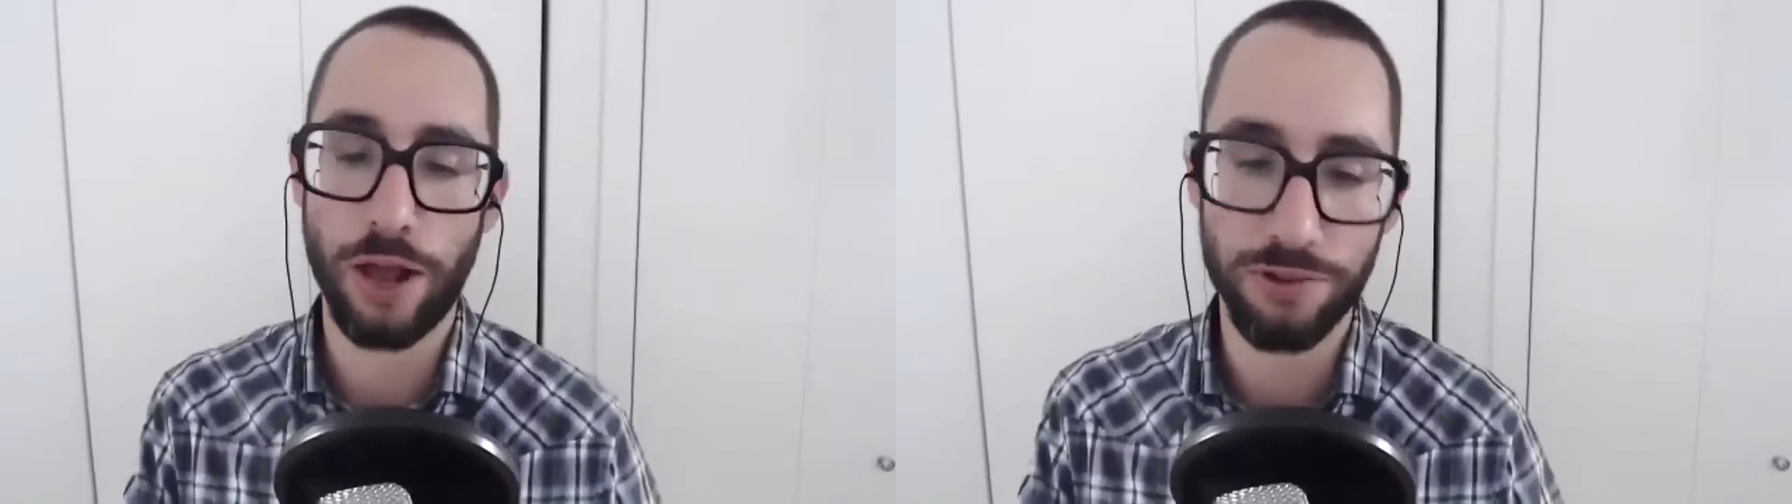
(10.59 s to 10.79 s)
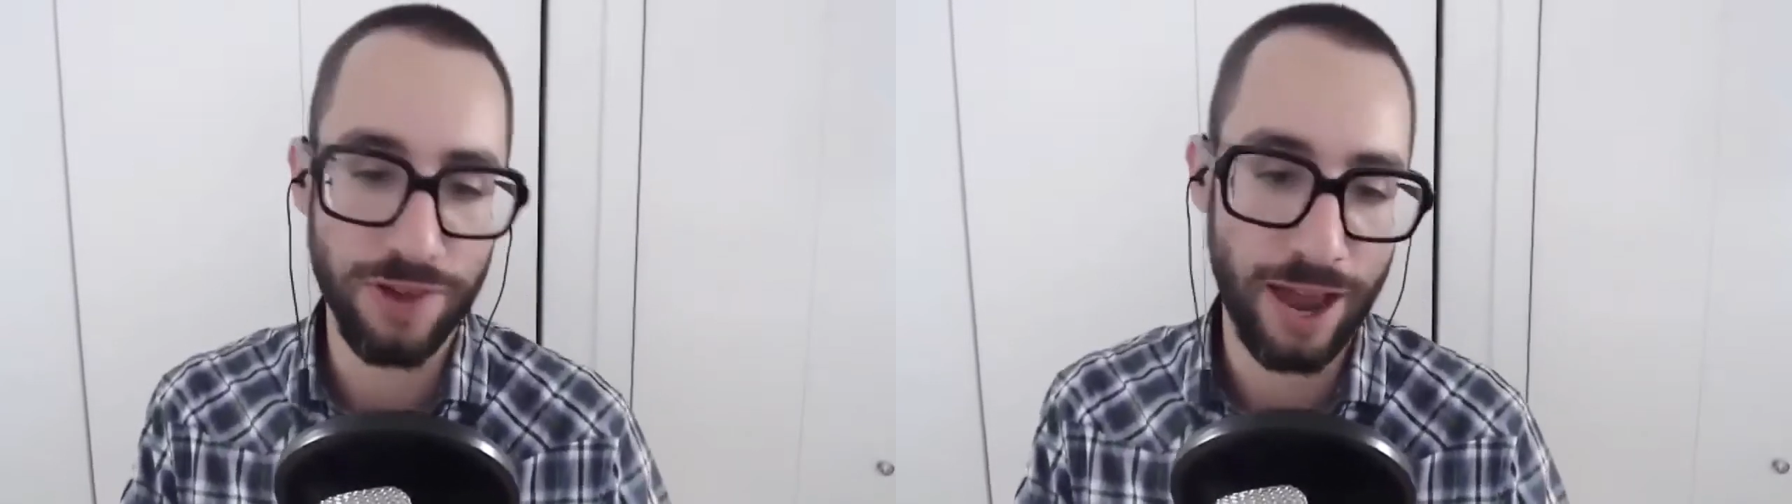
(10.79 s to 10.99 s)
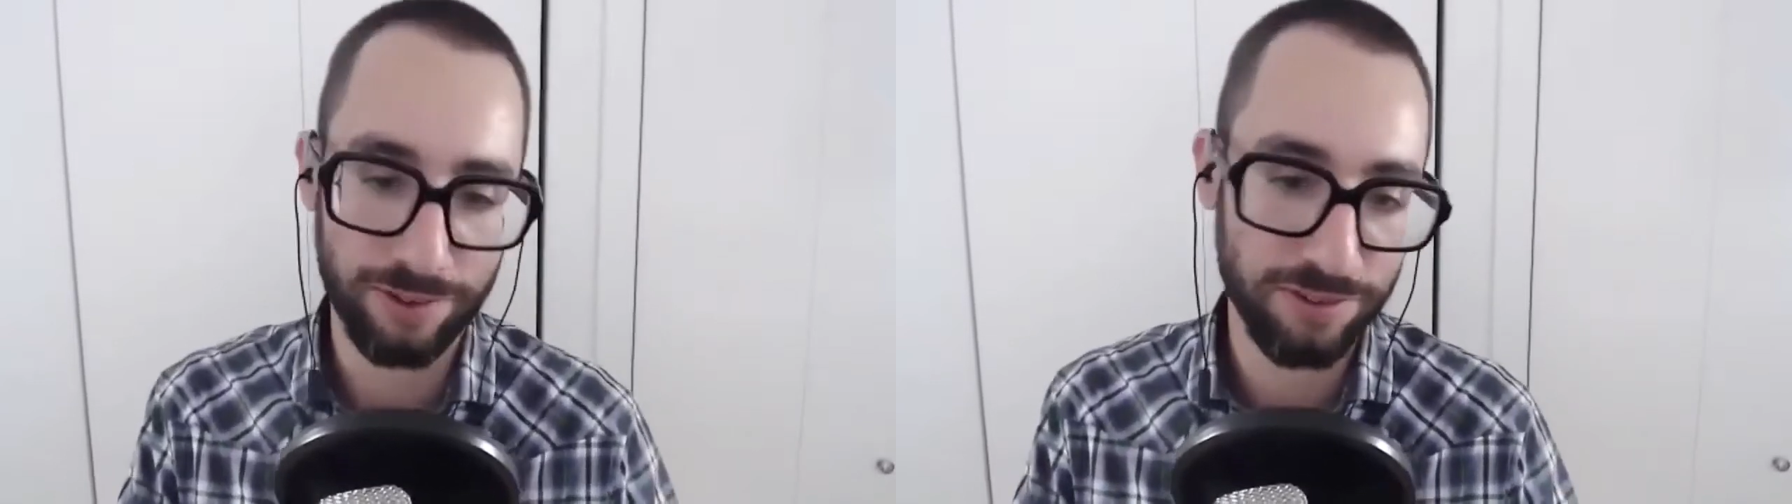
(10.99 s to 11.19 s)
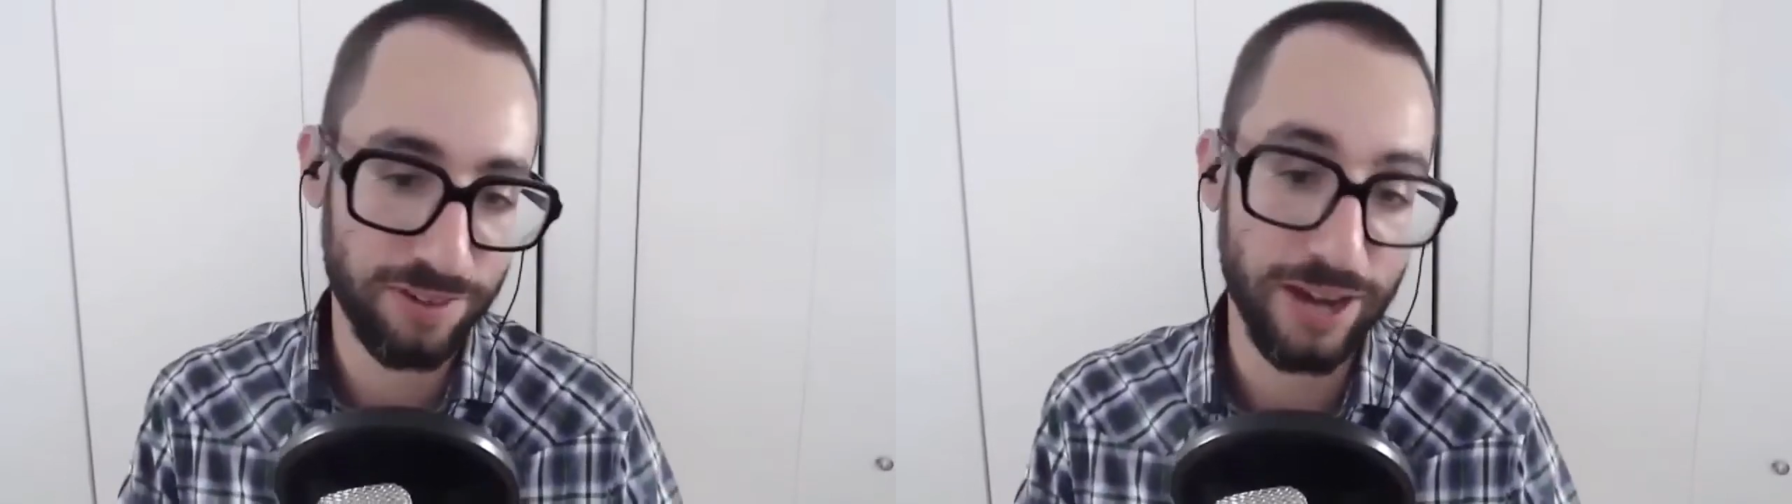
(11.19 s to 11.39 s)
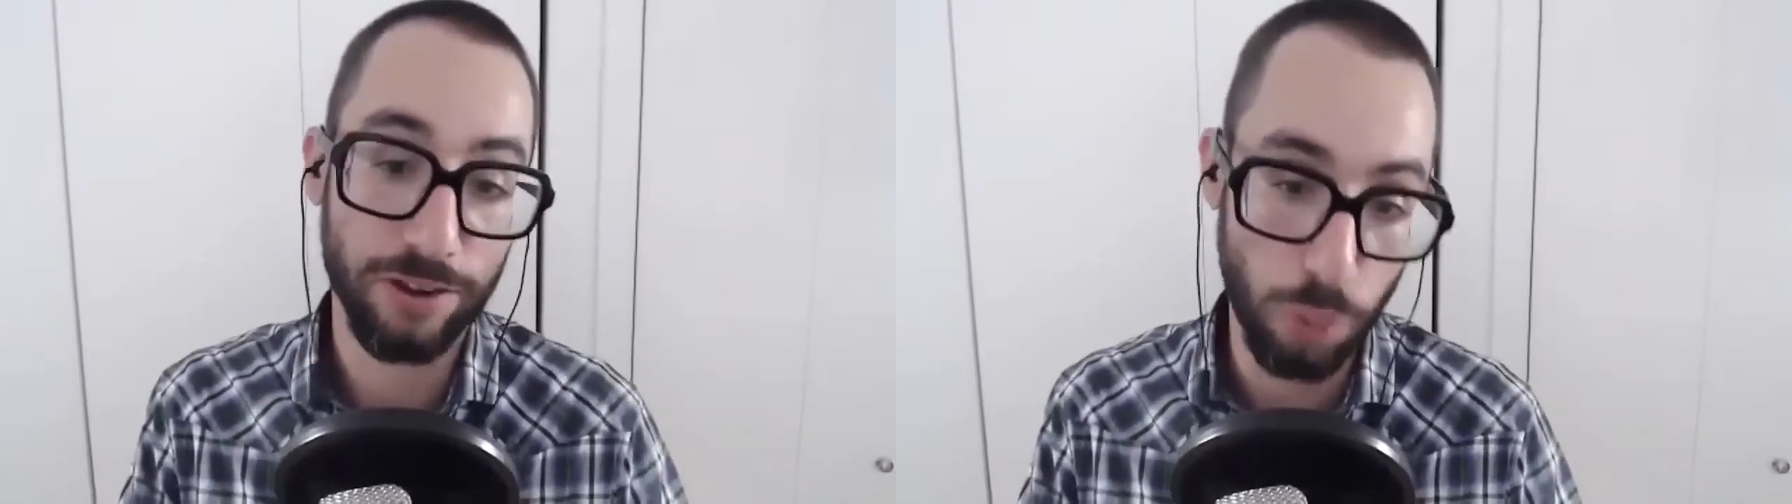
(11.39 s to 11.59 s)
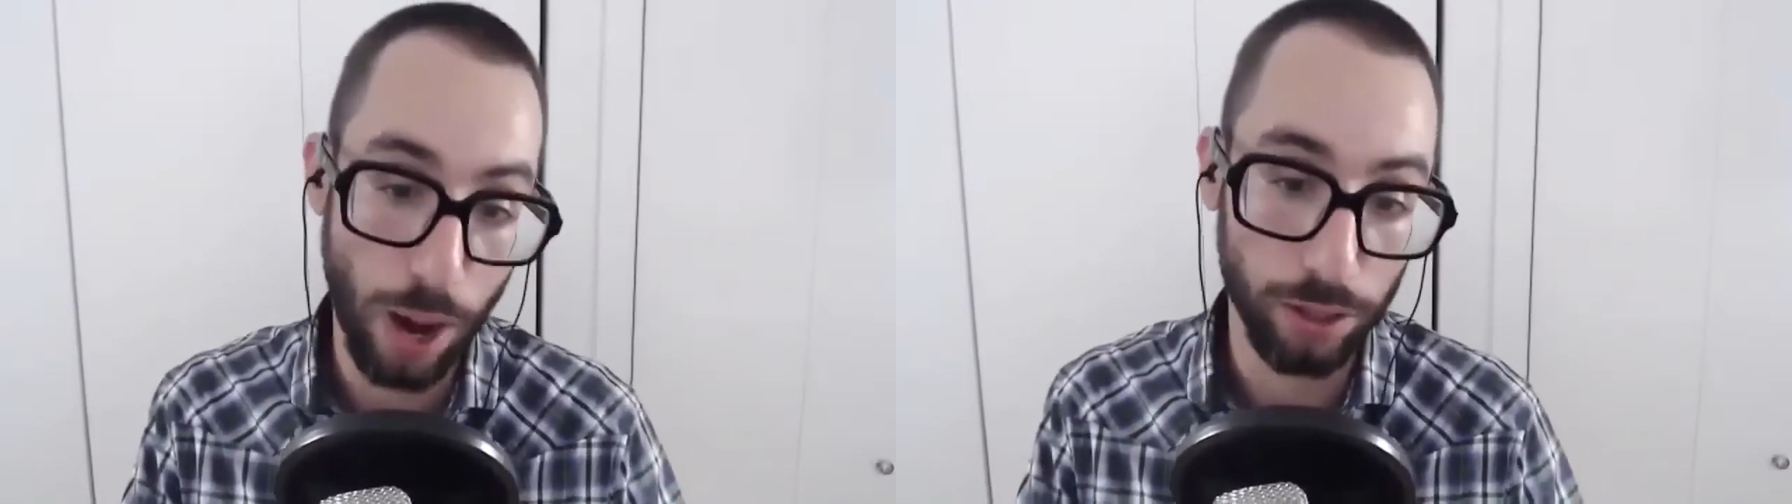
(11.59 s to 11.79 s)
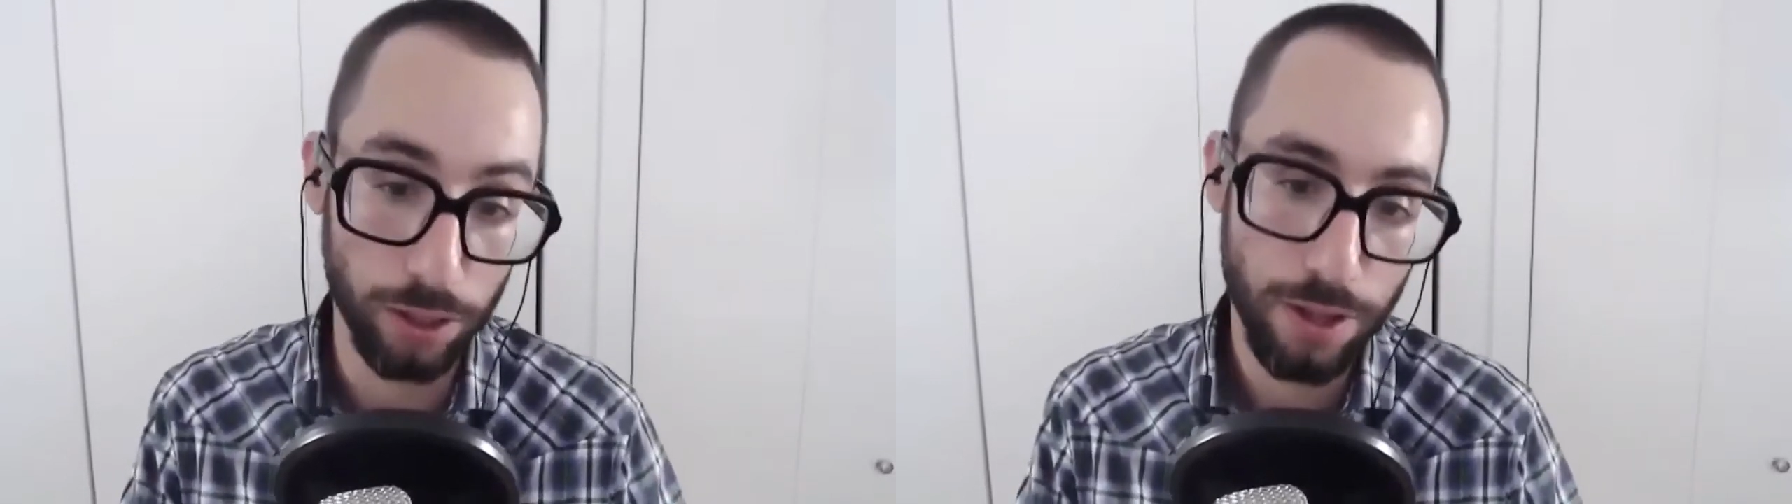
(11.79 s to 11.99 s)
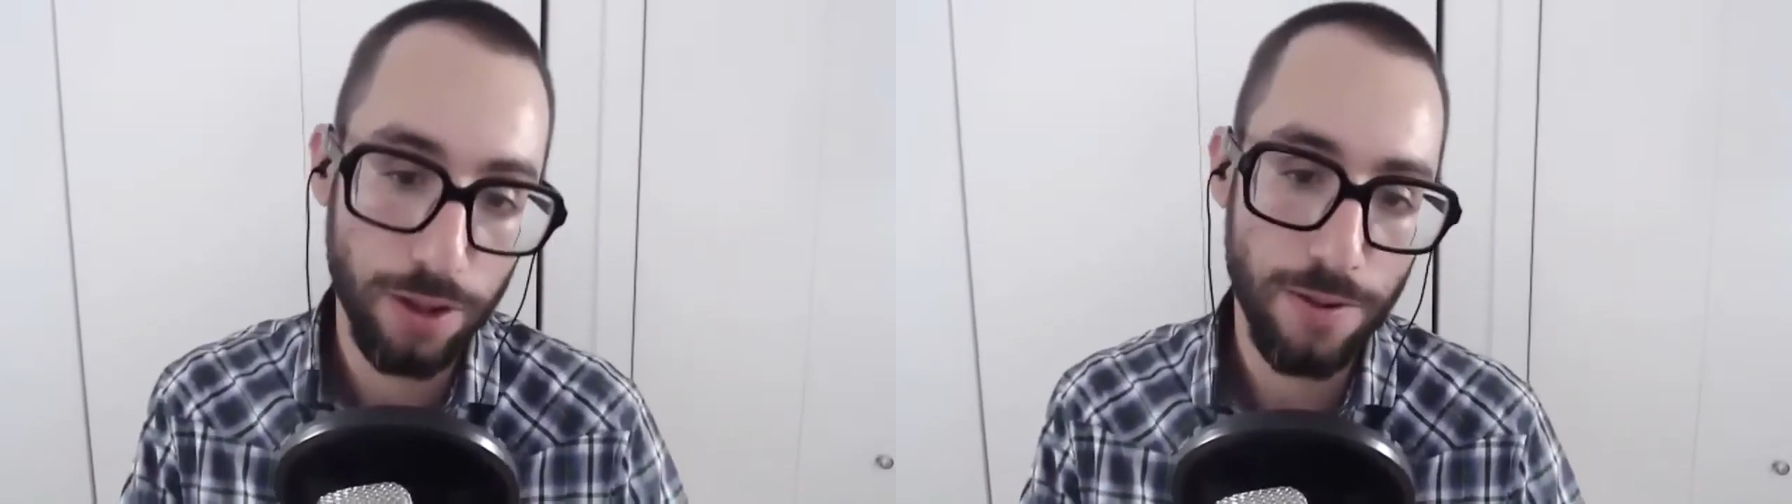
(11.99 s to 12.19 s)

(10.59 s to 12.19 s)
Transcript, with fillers: LSAC's site as well,